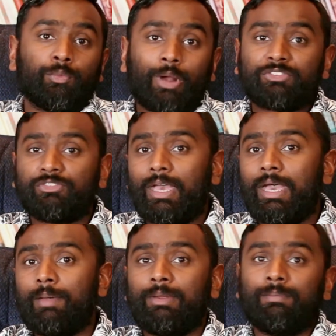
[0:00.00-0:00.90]
arrest
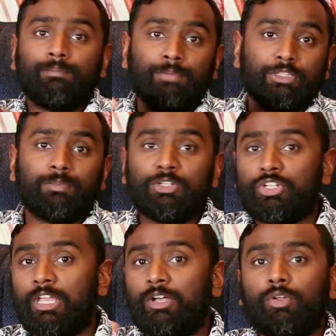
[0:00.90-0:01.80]
them, and put them in
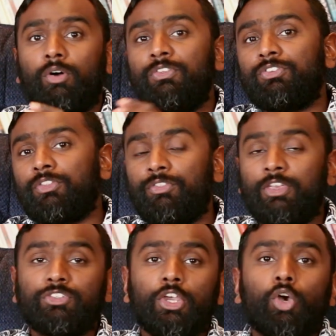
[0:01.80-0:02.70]
jail, and all these other
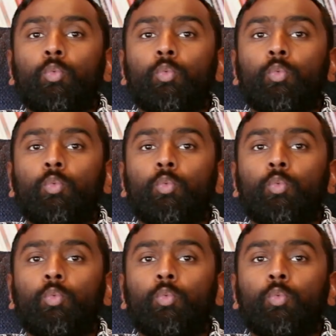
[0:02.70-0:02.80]
things.